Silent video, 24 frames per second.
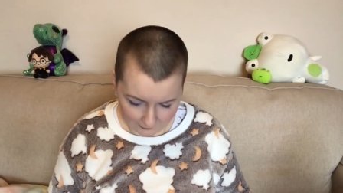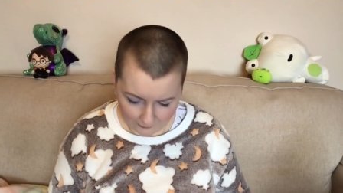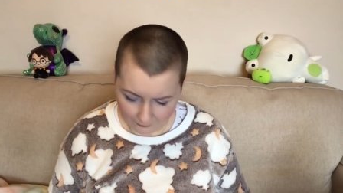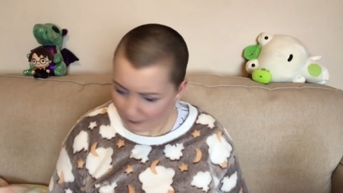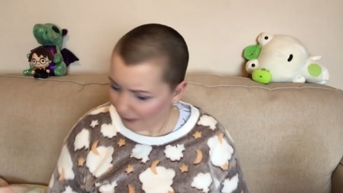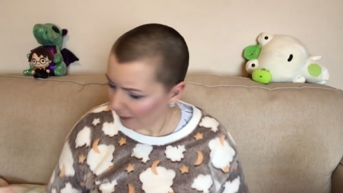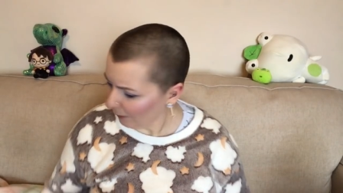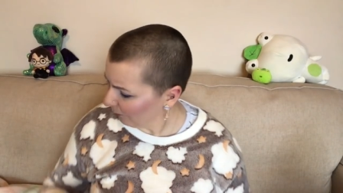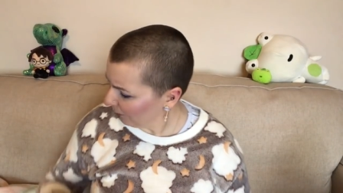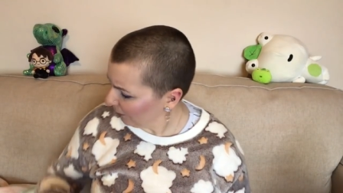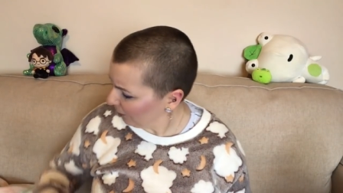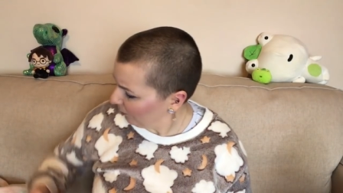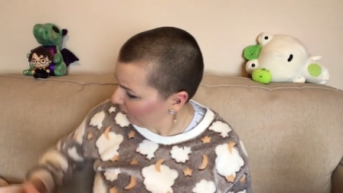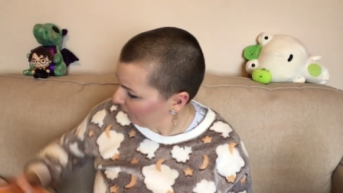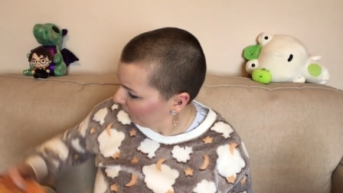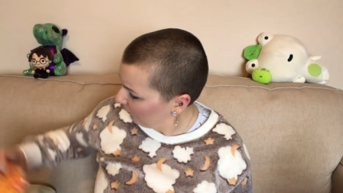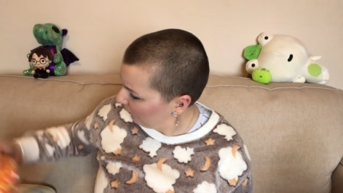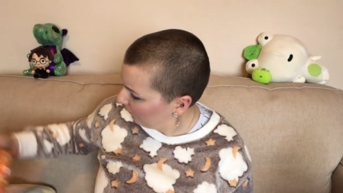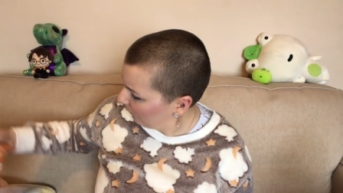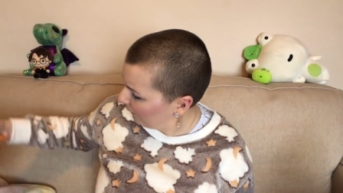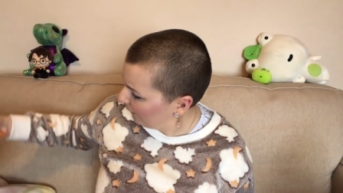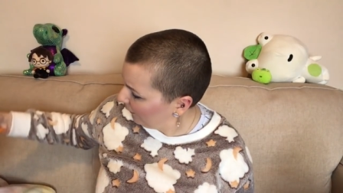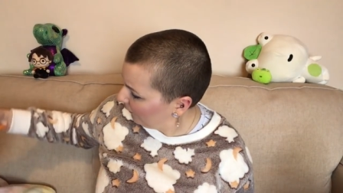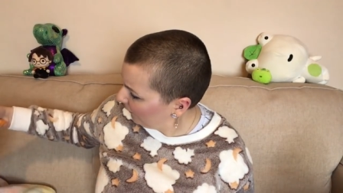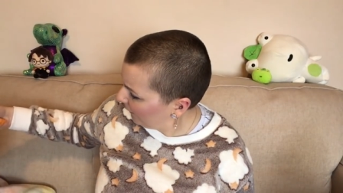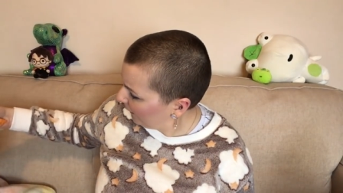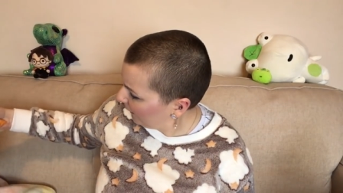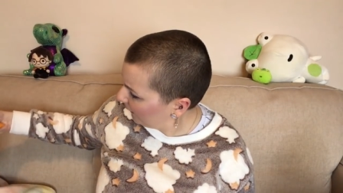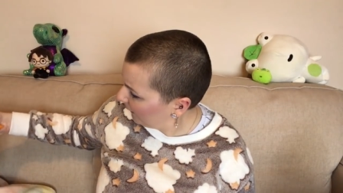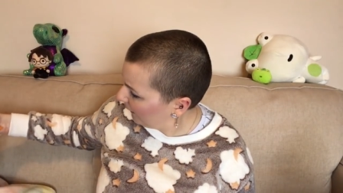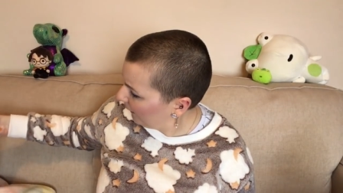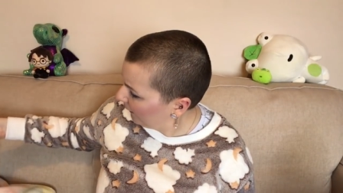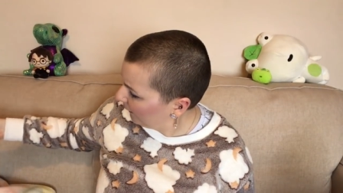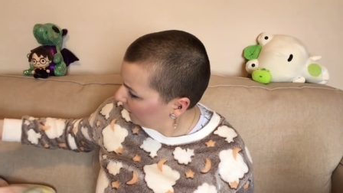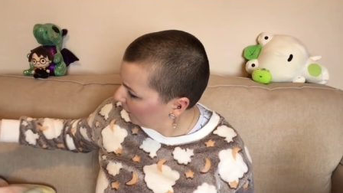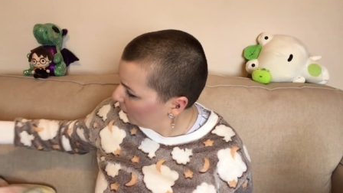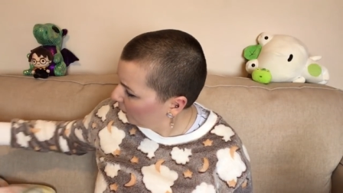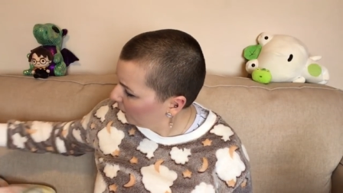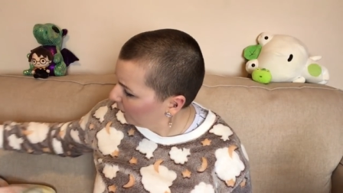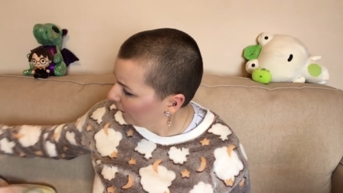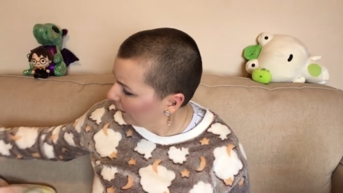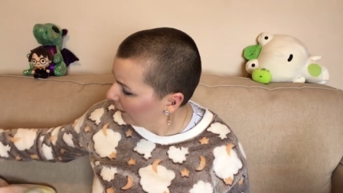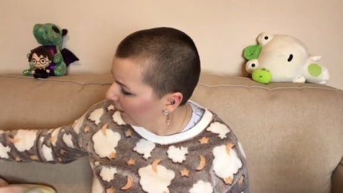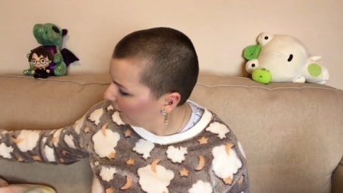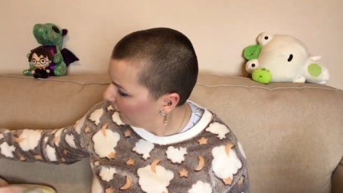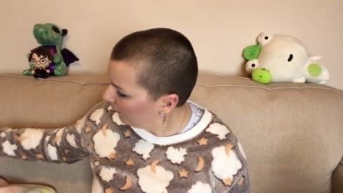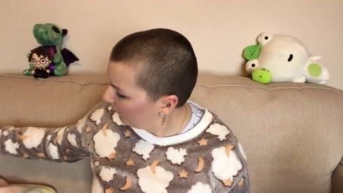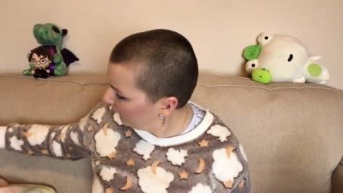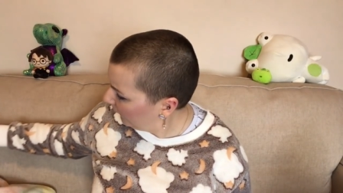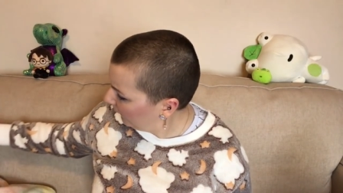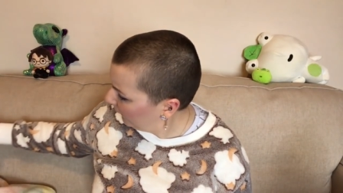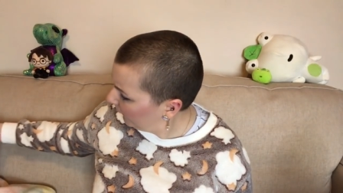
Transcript: Yeah, we don't get candy corn here.